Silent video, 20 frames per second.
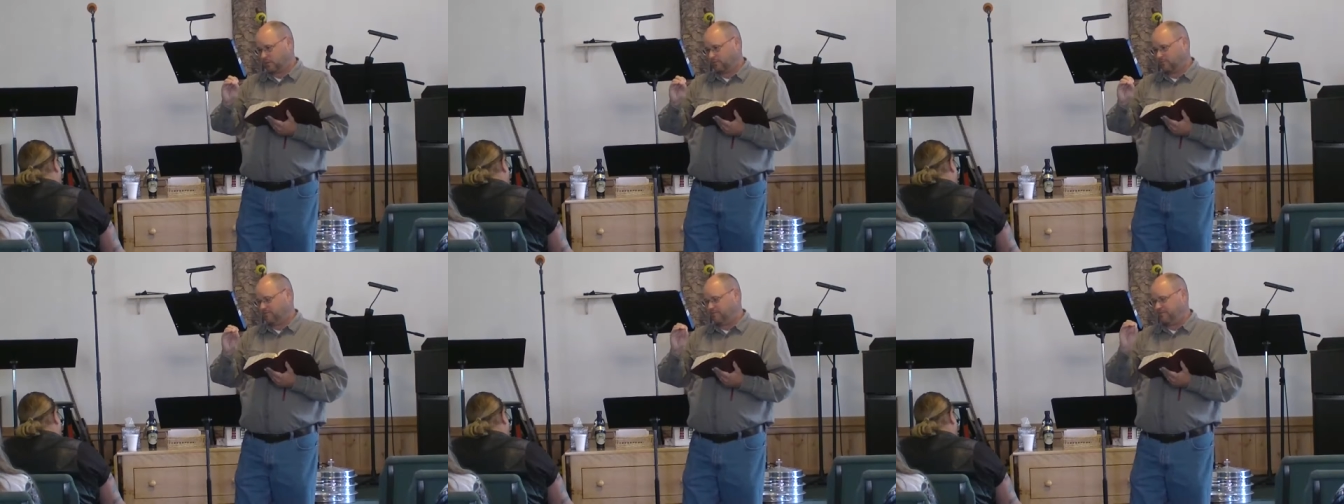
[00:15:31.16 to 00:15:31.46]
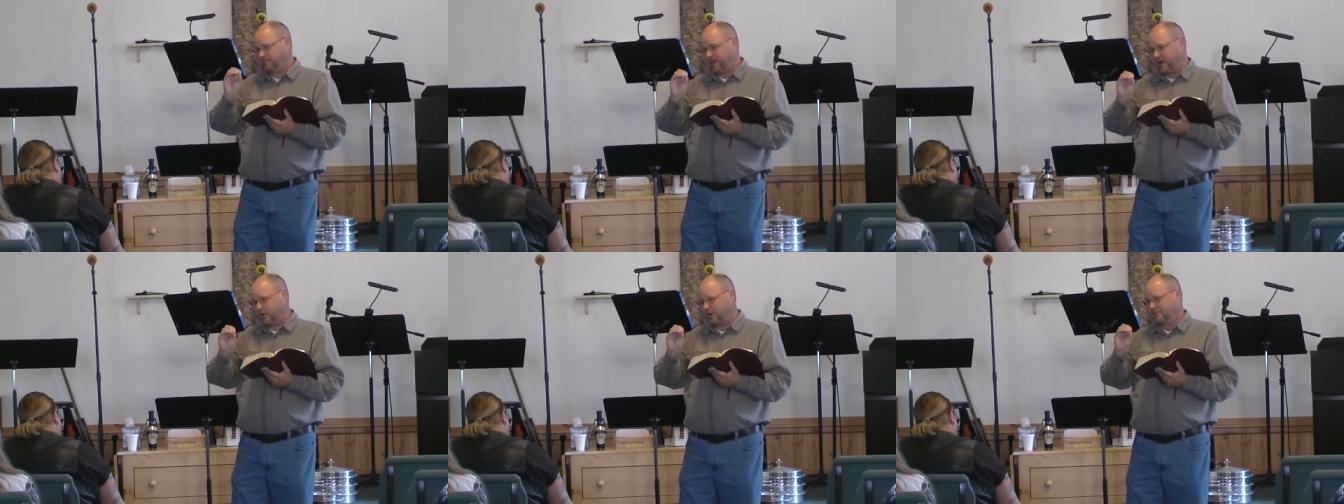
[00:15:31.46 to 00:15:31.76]

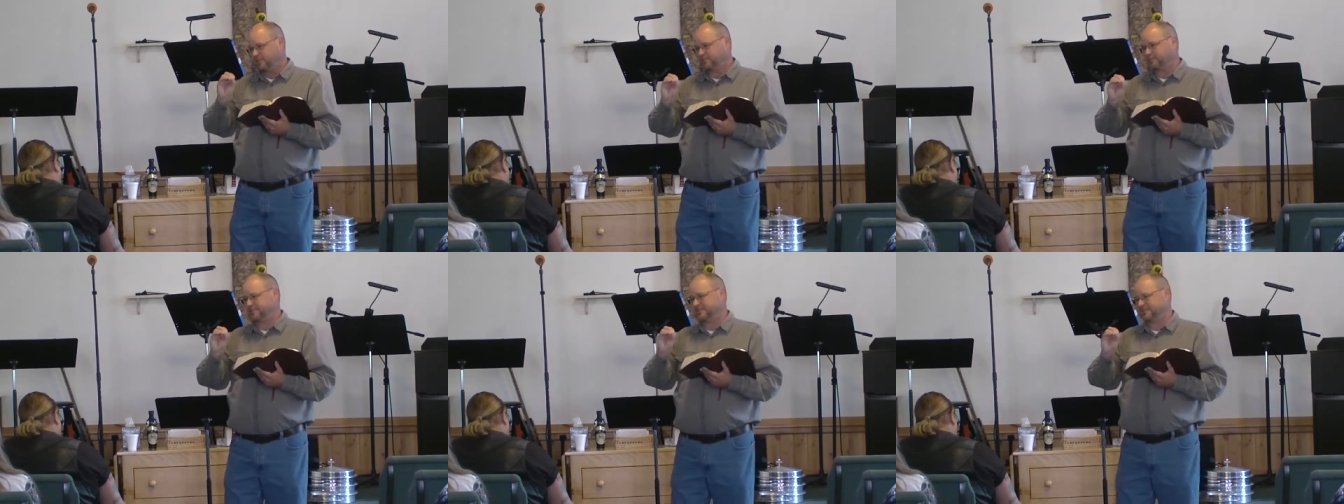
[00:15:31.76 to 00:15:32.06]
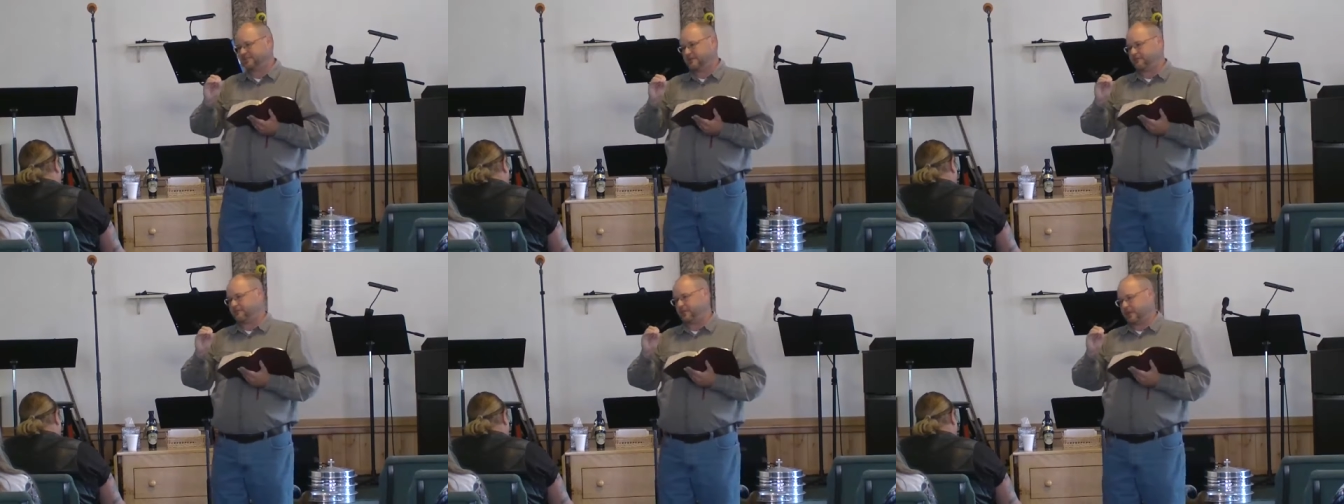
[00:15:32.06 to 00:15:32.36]
Very
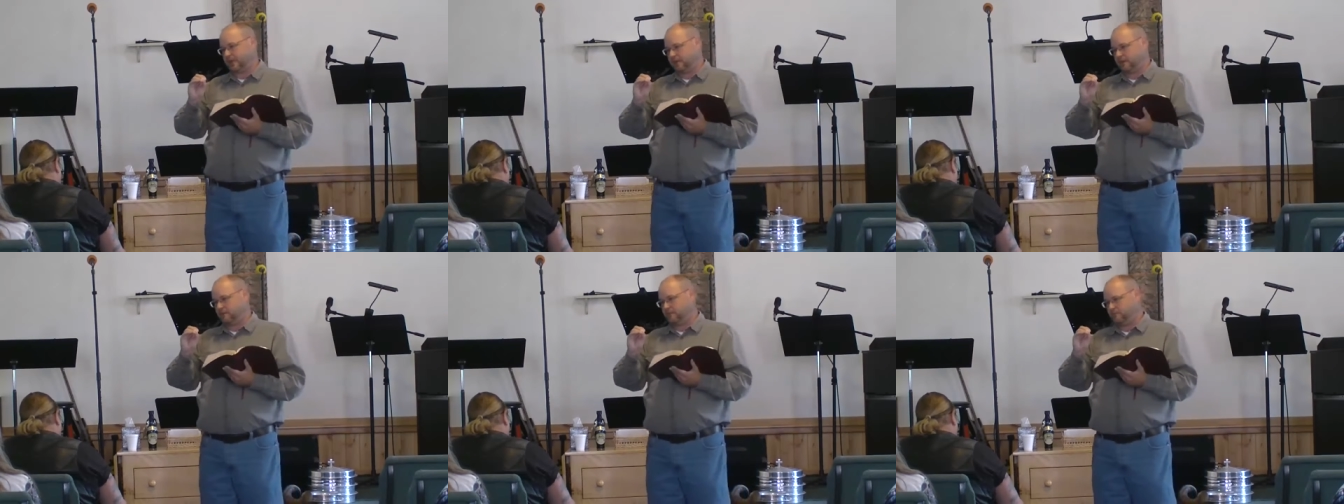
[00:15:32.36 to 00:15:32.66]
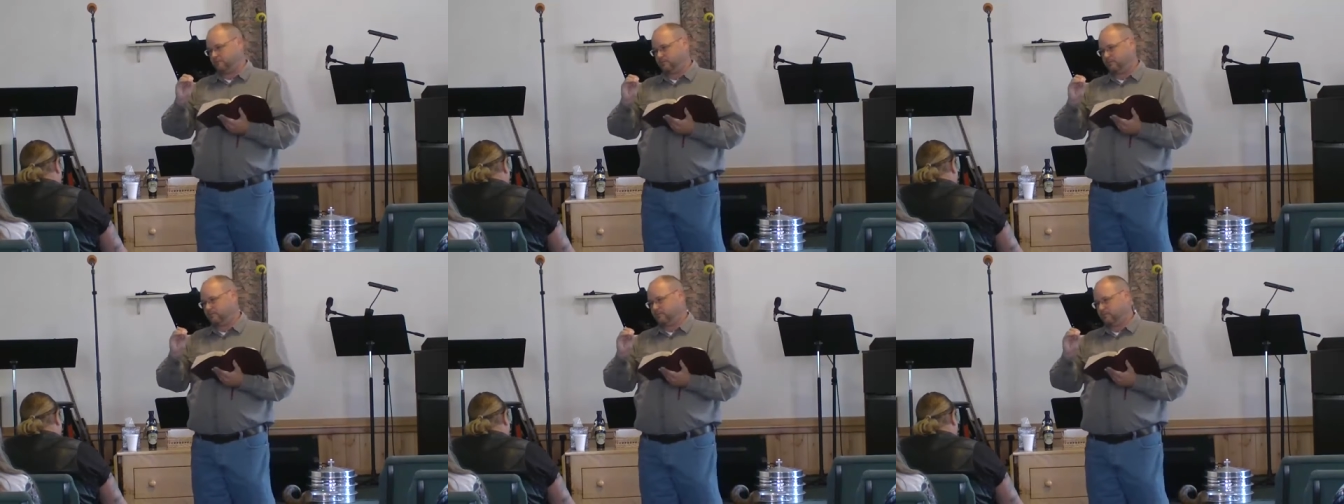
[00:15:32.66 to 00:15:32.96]
specific.
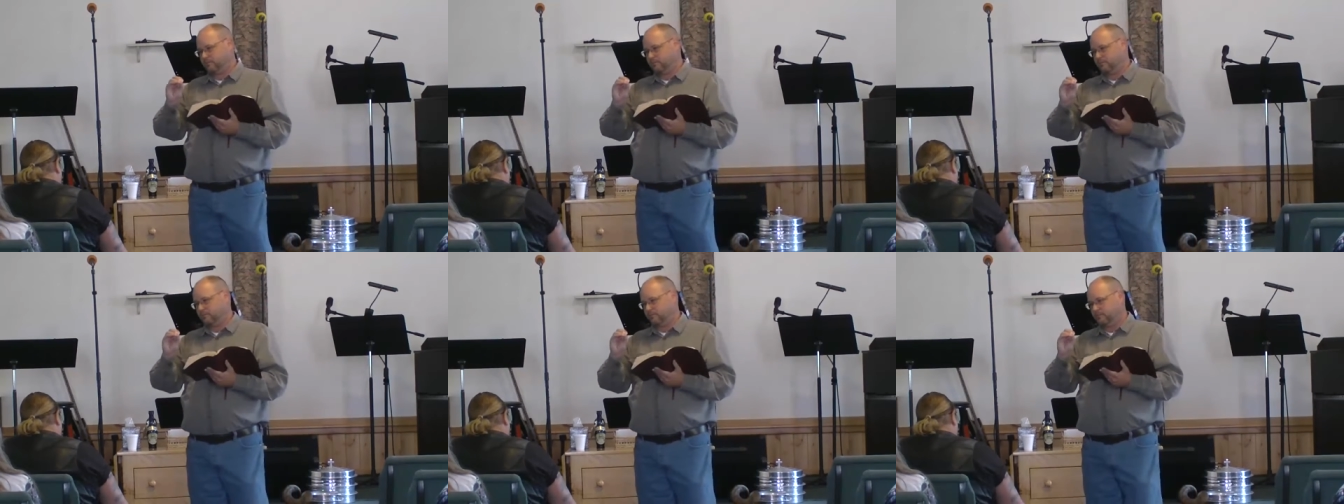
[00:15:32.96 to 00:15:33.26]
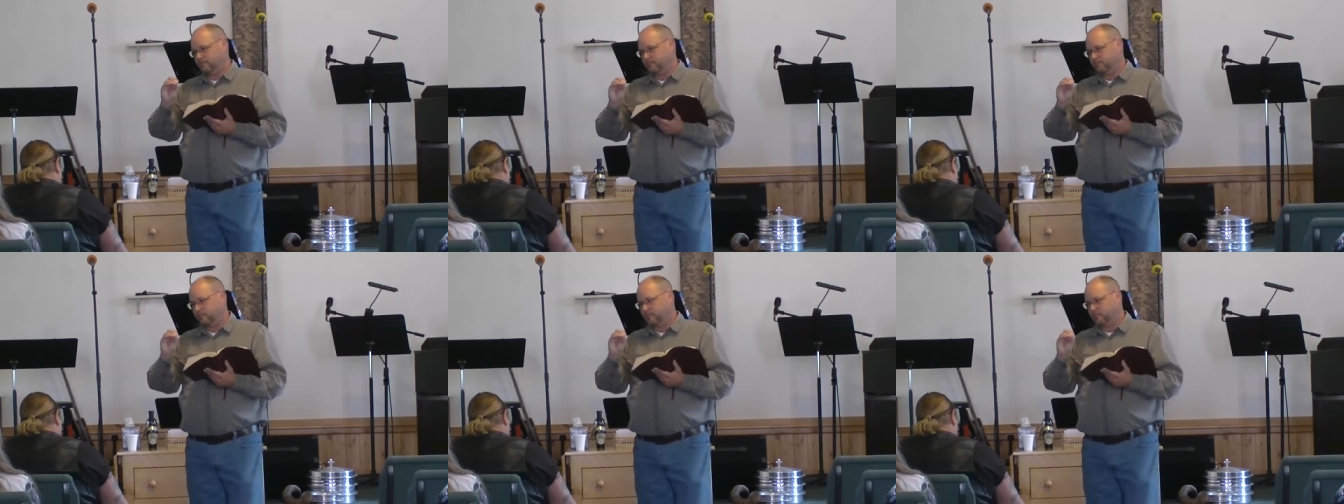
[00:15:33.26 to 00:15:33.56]

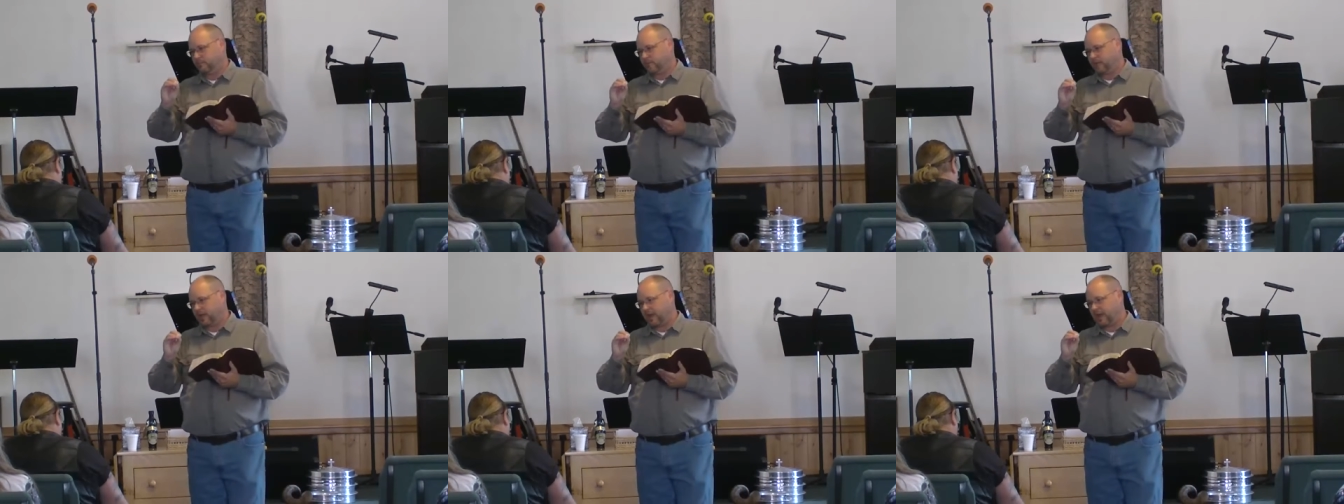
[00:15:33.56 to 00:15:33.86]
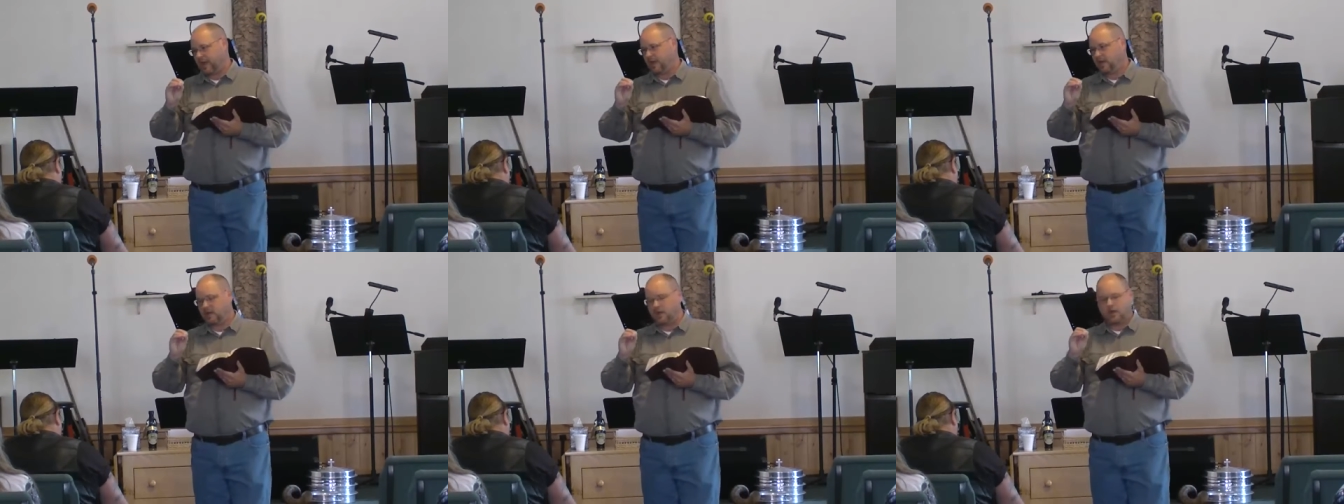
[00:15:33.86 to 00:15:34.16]

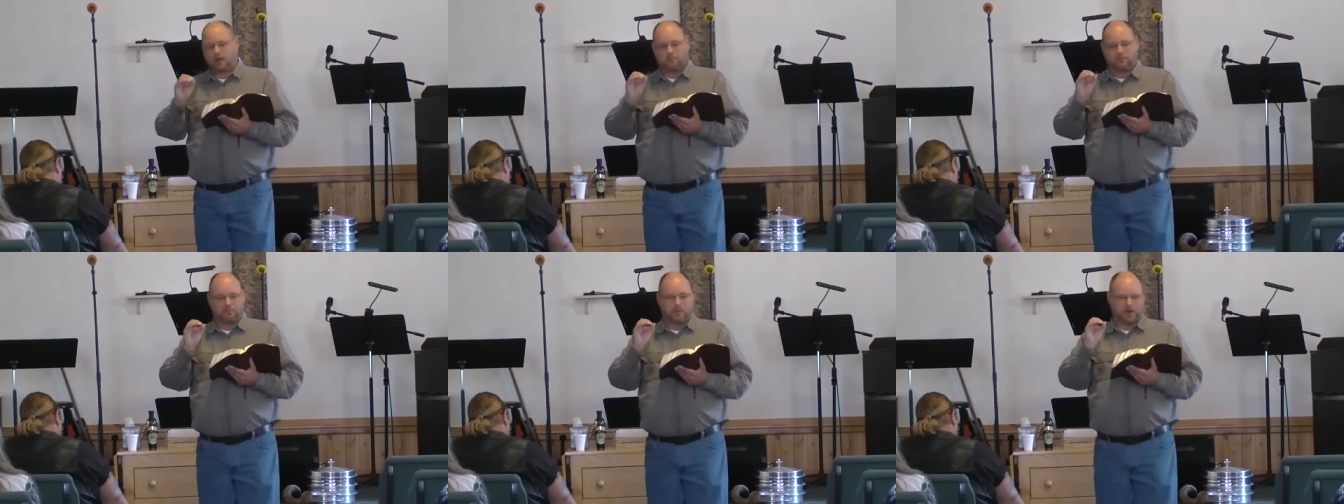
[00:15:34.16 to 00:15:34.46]
Okay?